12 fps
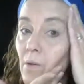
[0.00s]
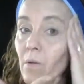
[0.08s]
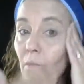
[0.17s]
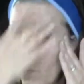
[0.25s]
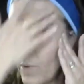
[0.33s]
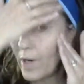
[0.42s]

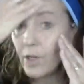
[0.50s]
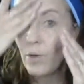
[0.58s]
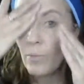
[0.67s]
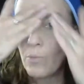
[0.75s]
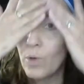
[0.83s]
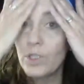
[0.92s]
where your
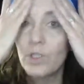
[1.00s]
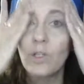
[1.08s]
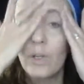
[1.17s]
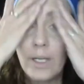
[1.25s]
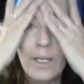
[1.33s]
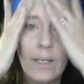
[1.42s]
moisture
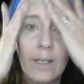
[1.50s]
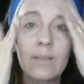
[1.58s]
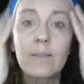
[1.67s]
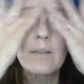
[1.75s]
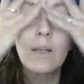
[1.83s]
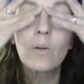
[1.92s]

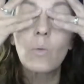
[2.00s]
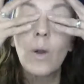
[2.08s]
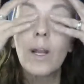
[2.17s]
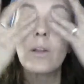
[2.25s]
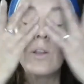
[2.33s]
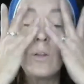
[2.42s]
is and where
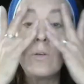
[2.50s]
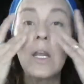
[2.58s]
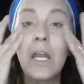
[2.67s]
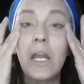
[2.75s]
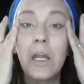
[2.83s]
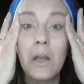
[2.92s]
you
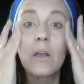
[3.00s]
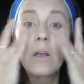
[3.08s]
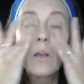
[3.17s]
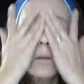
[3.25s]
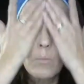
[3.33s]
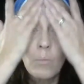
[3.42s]
need
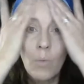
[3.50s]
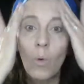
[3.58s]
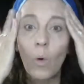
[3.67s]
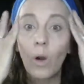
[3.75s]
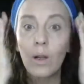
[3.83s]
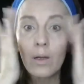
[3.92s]

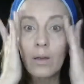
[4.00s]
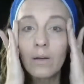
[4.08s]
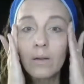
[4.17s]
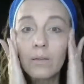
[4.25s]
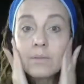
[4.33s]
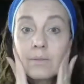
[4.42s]
more.
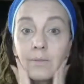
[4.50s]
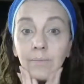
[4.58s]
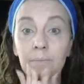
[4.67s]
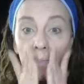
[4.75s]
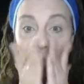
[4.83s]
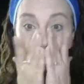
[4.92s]

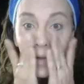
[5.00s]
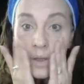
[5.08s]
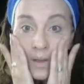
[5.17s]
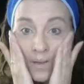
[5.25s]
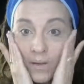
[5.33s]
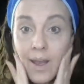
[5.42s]

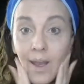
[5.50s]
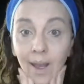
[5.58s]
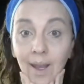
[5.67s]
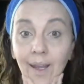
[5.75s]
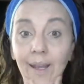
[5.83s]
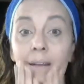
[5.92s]

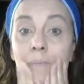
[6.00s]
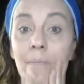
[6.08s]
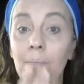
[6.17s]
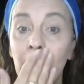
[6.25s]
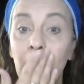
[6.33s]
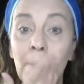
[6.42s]
Okay,
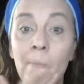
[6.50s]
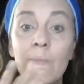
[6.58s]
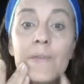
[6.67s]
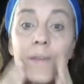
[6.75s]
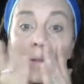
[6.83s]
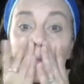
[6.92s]

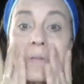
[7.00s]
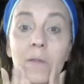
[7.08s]
so